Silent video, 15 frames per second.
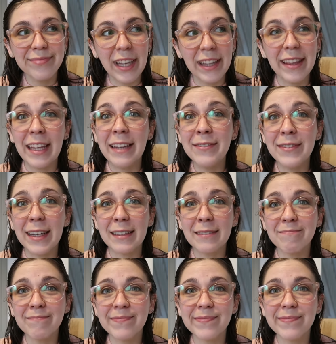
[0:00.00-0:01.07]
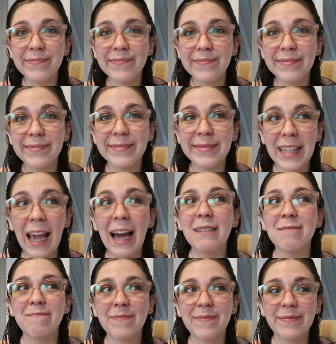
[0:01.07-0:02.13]
in the evening. Yeah,
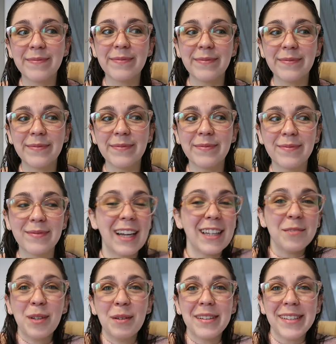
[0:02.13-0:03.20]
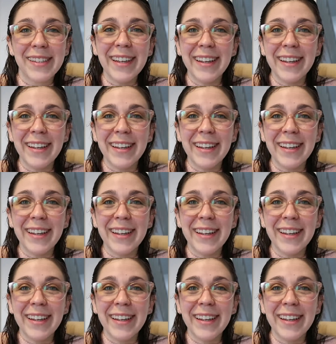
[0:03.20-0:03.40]
that's pretty much